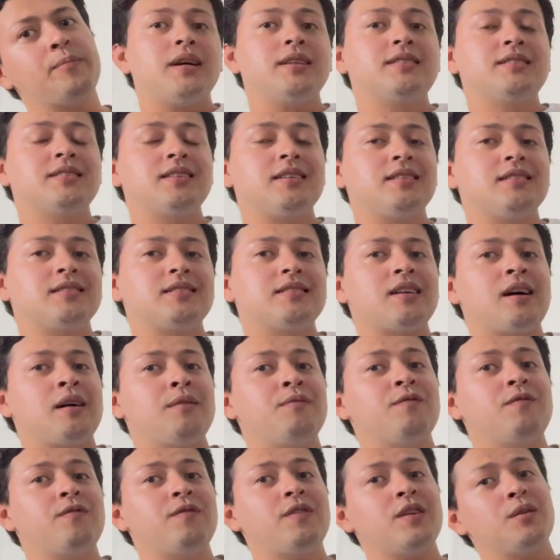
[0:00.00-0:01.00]
But since
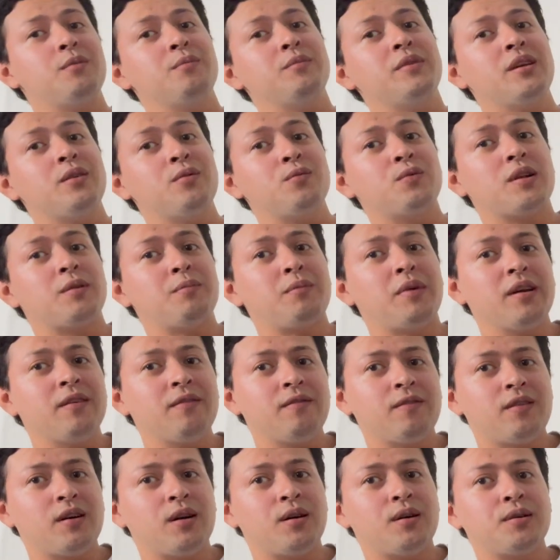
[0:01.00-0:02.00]
I'm filming with my
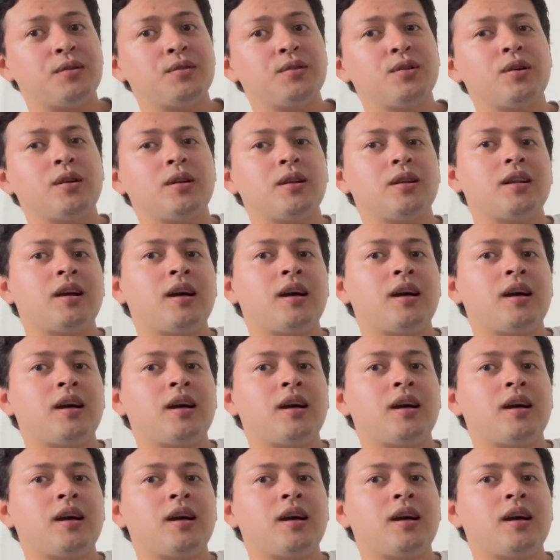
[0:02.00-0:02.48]
phone,